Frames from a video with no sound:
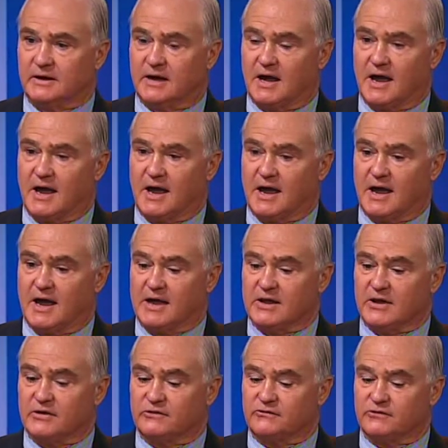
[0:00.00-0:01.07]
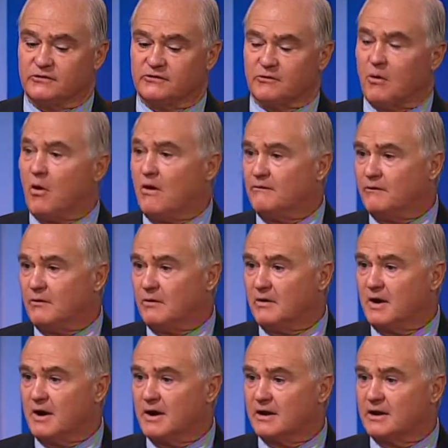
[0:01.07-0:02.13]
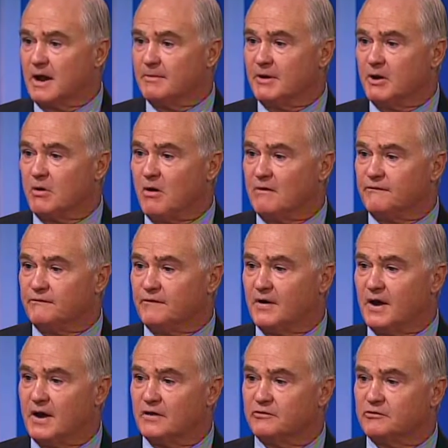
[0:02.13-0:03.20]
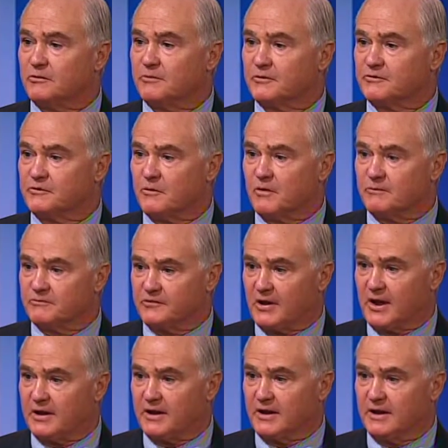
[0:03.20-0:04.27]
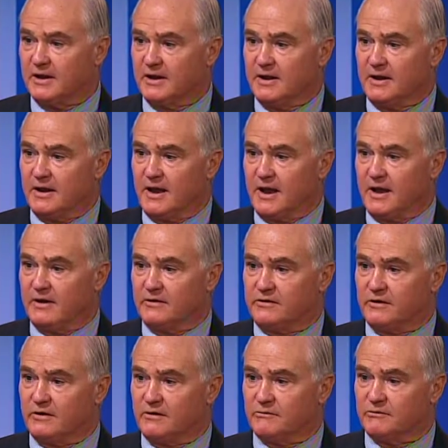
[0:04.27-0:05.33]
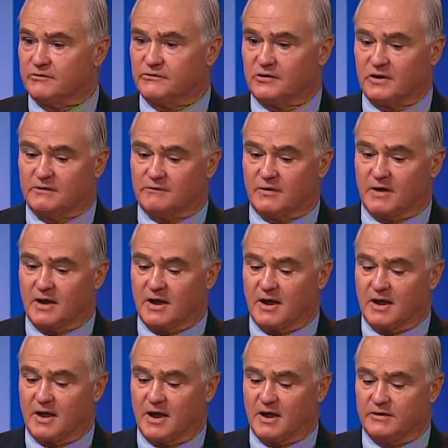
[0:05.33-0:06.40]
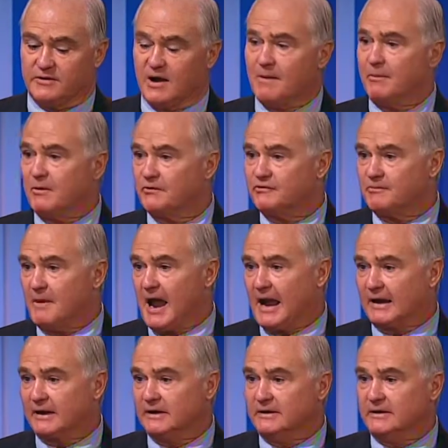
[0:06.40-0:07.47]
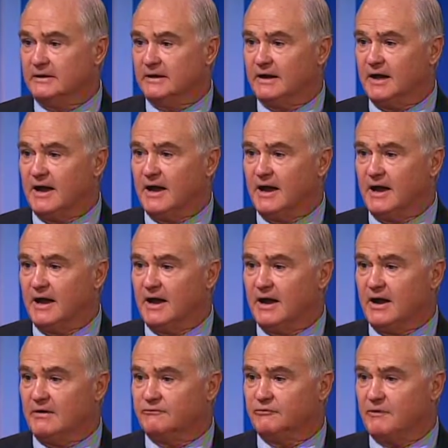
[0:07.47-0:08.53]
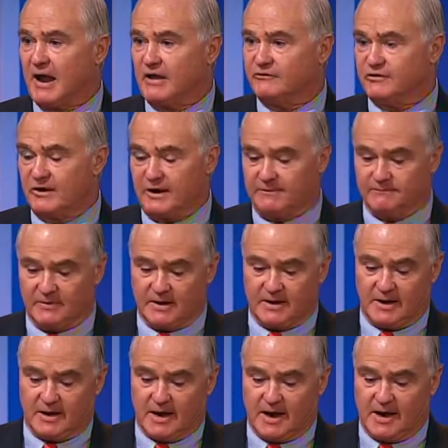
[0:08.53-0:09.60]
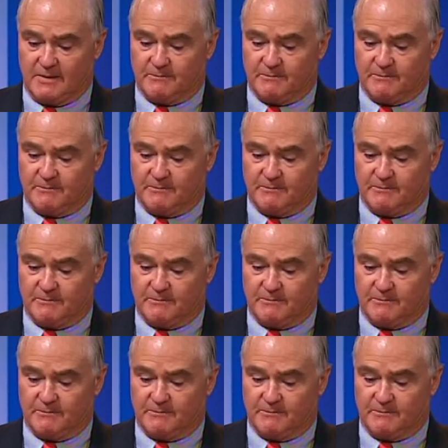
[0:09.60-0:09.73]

Uh, just awful uh, coming off uh, Superstorm Sandy mm -hmm. and to receive a, a double smack uh, of tragedy. Uh,